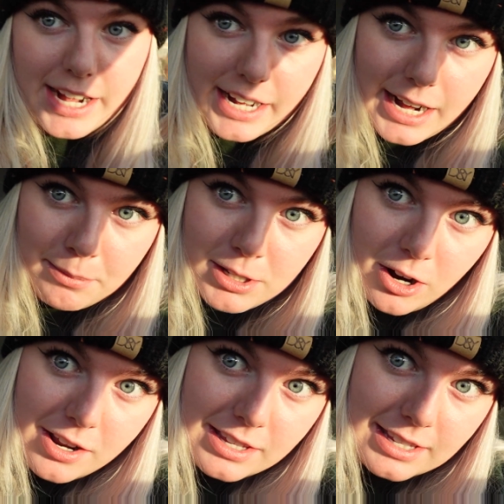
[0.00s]
And again, I'm
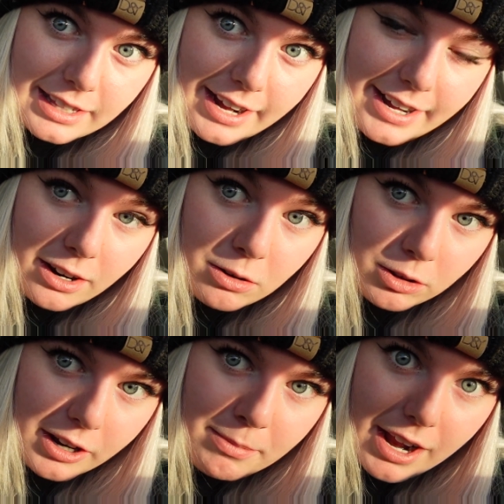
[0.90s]
sorry this lighting, oh,
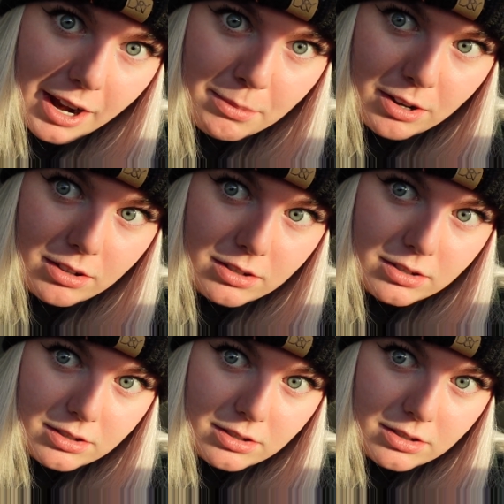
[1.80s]
look at my eyeball.